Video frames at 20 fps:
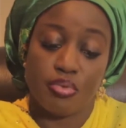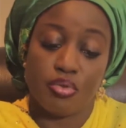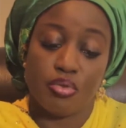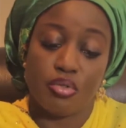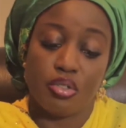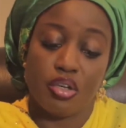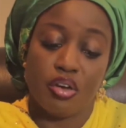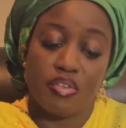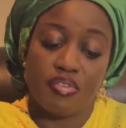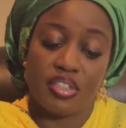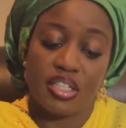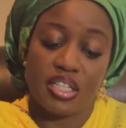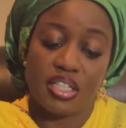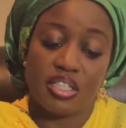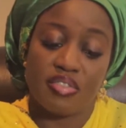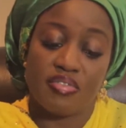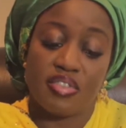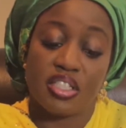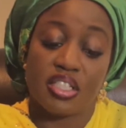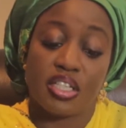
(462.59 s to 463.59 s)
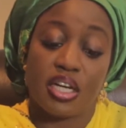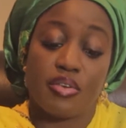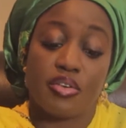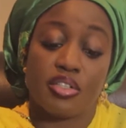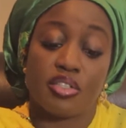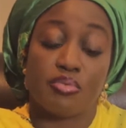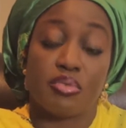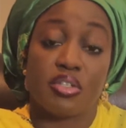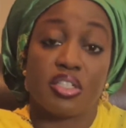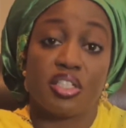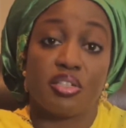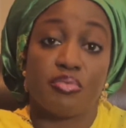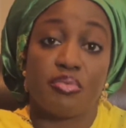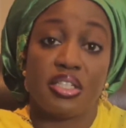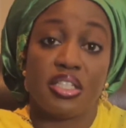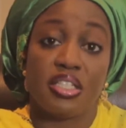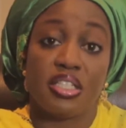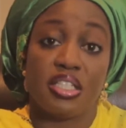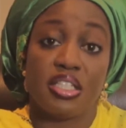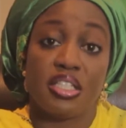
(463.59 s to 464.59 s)
good governance, fiscal
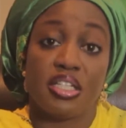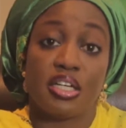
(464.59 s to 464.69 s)
responsibility,